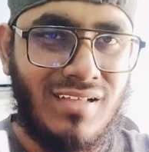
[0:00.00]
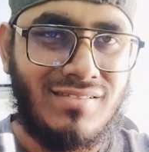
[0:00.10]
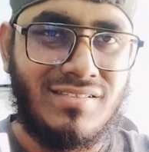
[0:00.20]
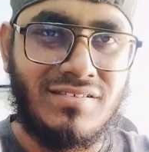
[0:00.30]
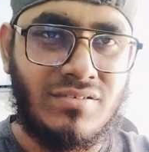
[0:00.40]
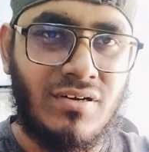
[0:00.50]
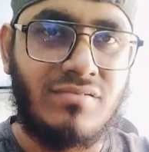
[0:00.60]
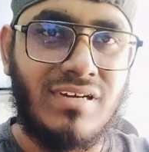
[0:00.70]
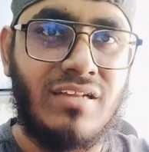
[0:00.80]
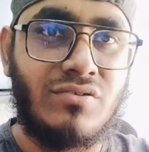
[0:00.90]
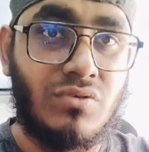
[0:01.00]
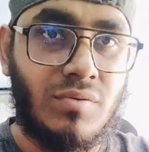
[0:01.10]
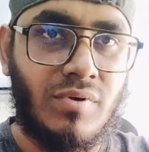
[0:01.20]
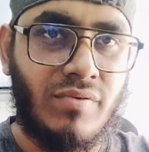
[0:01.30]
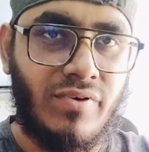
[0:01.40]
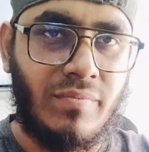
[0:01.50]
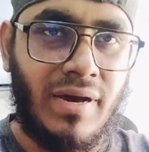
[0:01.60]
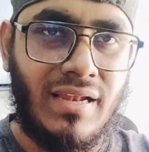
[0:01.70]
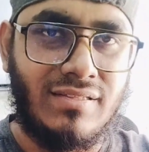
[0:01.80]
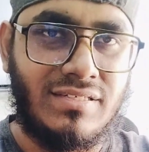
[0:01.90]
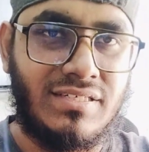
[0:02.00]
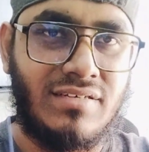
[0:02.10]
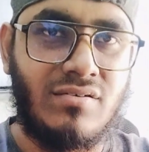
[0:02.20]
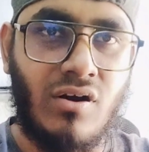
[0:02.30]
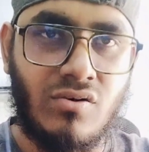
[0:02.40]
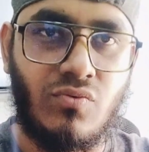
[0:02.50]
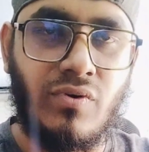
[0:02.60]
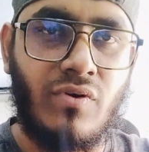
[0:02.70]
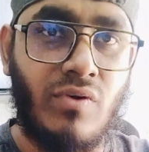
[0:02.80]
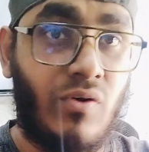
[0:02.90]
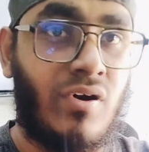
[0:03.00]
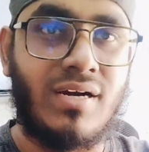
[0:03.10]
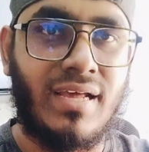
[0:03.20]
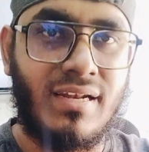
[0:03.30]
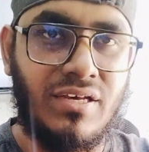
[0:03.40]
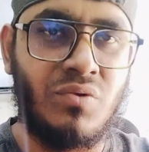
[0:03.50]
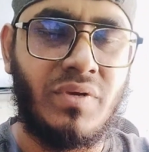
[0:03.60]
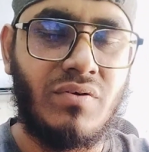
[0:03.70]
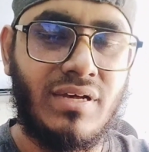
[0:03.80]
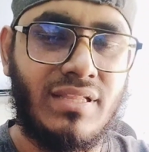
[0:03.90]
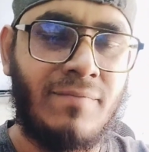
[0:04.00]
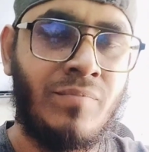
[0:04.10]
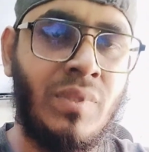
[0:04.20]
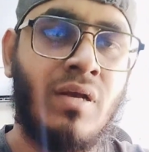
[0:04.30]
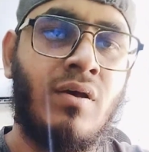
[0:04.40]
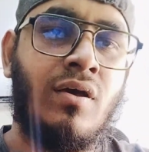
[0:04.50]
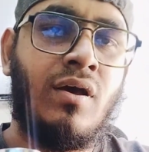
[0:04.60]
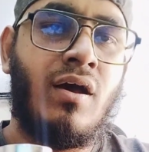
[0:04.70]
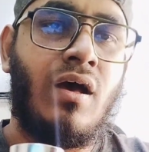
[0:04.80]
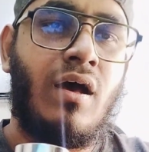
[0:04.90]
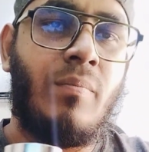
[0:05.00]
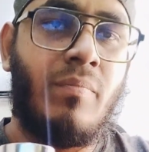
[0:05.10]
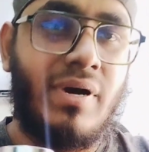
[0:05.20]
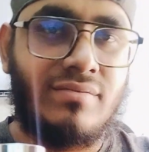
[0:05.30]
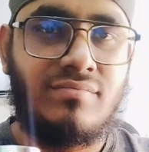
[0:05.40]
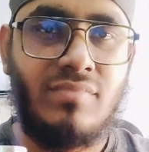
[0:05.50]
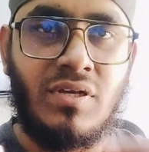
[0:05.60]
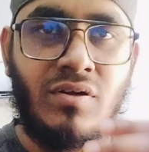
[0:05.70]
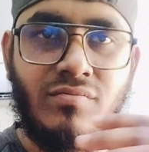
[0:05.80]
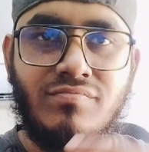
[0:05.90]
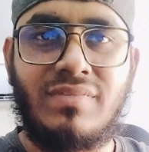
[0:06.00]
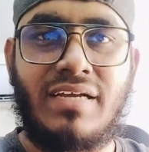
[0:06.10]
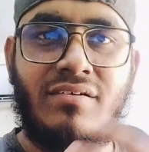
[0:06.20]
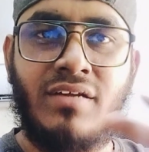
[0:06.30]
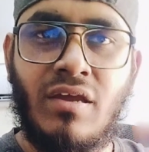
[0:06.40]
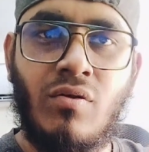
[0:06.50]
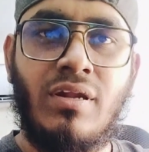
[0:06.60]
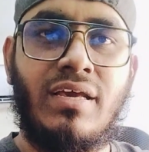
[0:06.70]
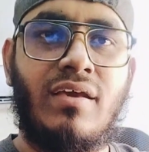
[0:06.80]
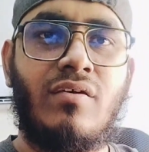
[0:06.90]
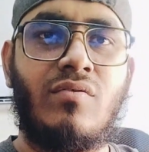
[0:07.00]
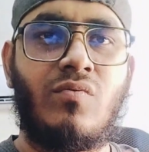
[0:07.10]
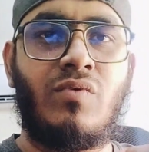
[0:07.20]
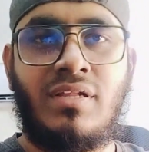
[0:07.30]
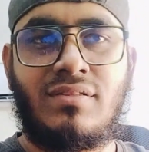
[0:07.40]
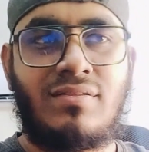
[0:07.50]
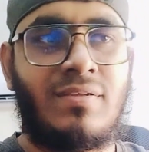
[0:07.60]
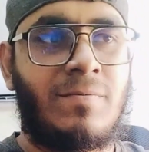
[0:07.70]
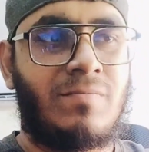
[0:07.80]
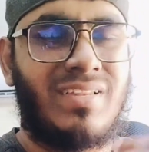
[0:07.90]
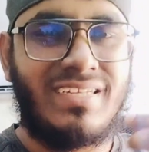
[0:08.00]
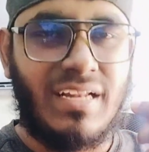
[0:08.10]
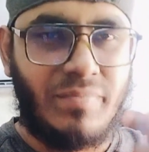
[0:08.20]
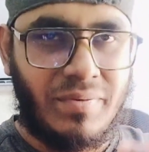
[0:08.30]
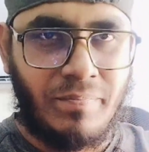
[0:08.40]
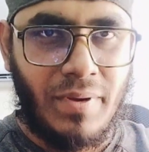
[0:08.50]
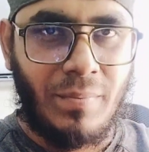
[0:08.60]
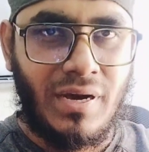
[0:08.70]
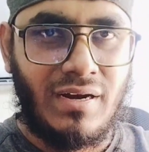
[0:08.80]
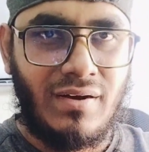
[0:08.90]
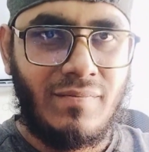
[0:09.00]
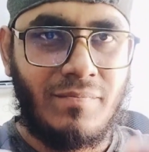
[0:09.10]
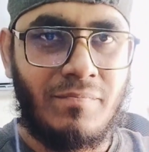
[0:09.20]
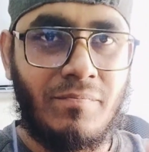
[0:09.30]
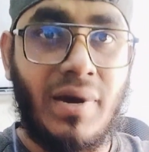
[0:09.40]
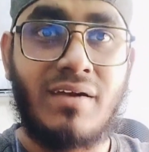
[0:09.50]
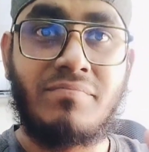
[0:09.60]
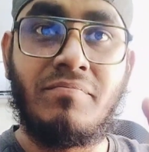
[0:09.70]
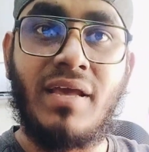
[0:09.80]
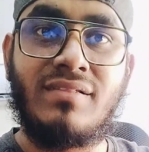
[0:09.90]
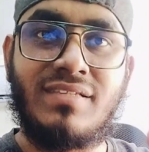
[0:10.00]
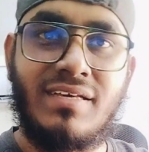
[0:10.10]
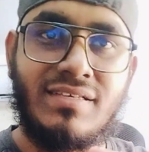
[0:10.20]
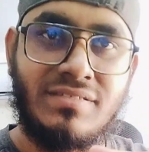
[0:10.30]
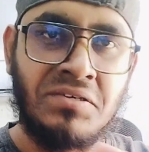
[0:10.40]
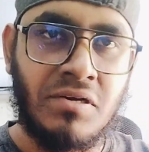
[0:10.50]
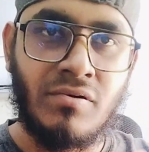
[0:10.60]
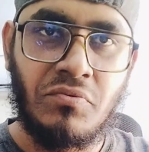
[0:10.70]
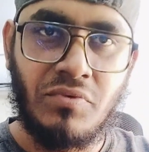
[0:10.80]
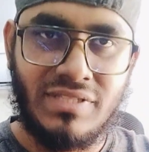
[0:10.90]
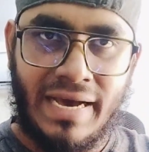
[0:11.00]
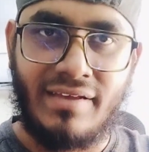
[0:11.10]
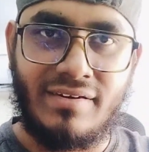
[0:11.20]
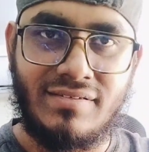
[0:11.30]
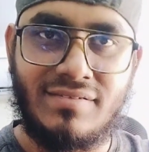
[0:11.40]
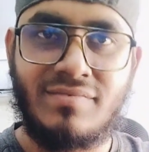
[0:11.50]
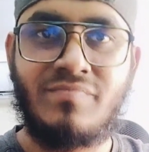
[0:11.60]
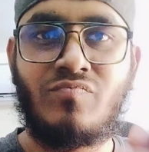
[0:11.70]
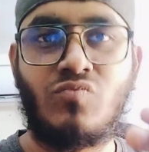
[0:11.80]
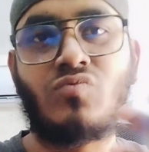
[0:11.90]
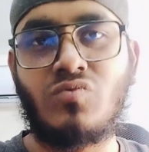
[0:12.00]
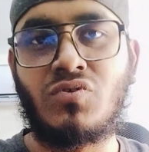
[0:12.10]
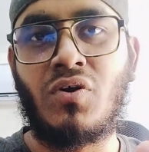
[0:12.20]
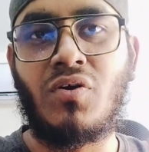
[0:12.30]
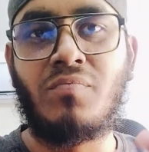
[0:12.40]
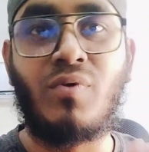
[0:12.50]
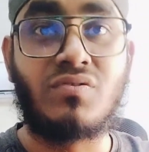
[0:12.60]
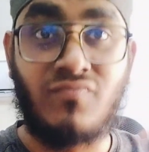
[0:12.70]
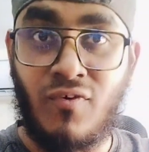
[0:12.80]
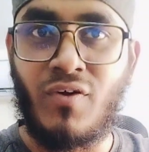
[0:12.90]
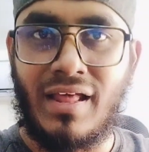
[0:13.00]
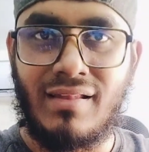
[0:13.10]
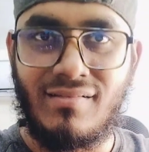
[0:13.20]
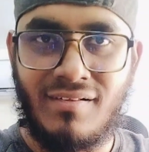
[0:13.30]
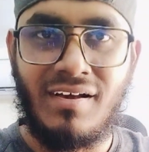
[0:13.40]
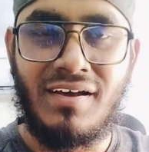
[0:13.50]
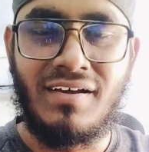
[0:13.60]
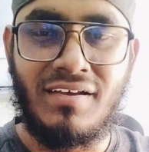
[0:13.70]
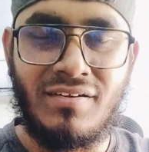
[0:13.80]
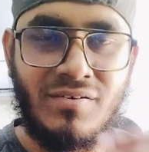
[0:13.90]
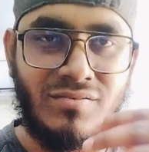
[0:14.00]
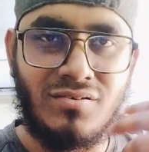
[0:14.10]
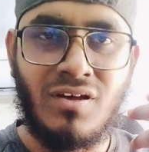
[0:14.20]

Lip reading: this is not really suitable for Bangladeshi hot and humid weather. But that neroli with little bit pepper, but main thing is neroli with iris. So both floral, uh, you know